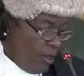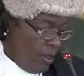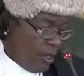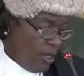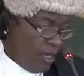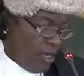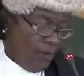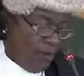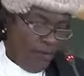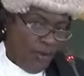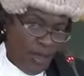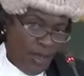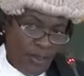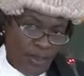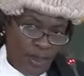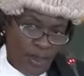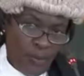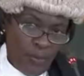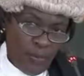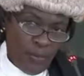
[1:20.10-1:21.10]
giving
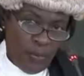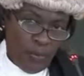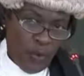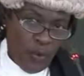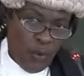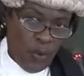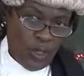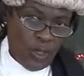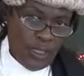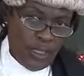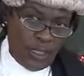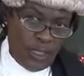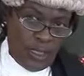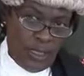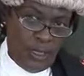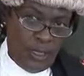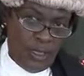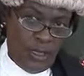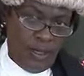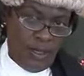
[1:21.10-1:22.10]
the broad
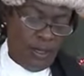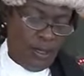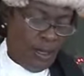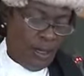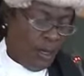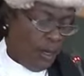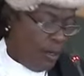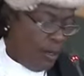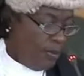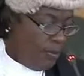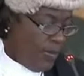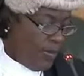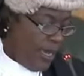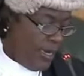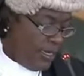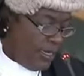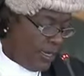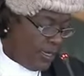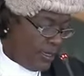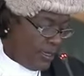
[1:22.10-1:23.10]

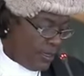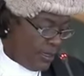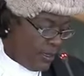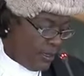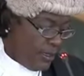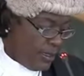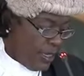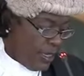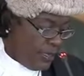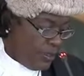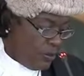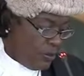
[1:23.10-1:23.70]
mandate that